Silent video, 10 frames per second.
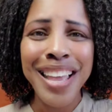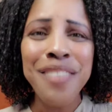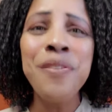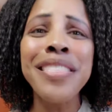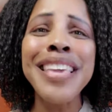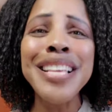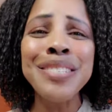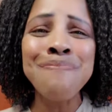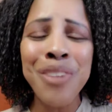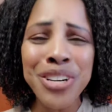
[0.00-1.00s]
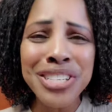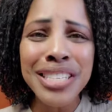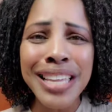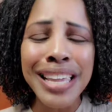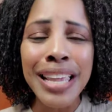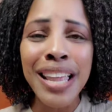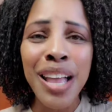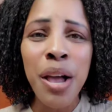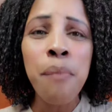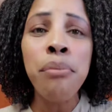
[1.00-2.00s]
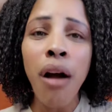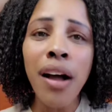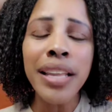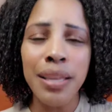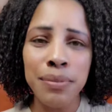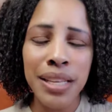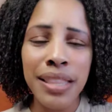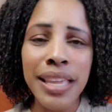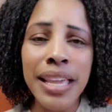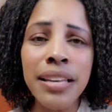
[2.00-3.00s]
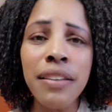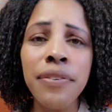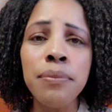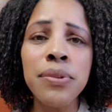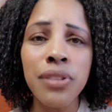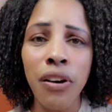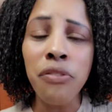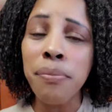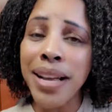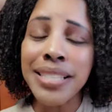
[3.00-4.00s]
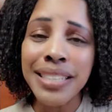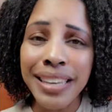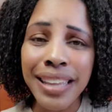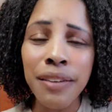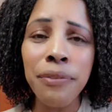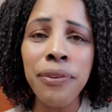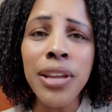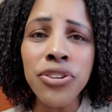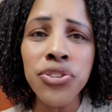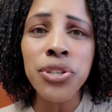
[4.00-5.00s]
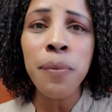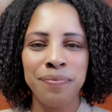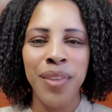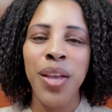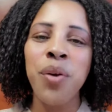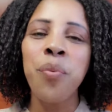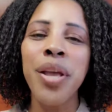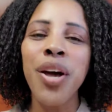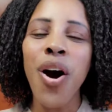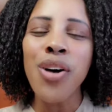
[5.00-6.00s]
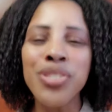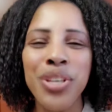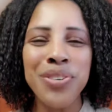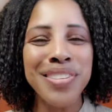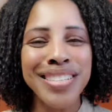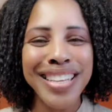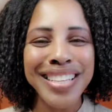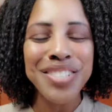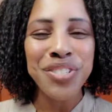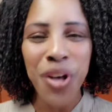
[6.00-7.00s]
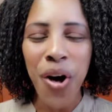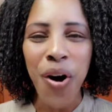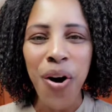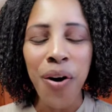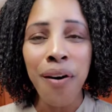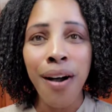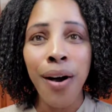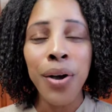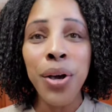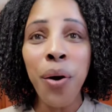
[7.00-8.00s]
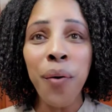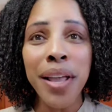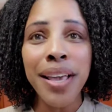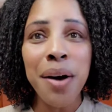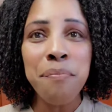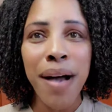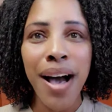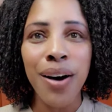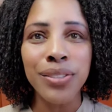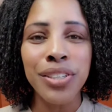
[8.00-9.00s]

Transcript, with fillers: with his mercy, brought him to the end of himself by sending a fish. We also see Saul going about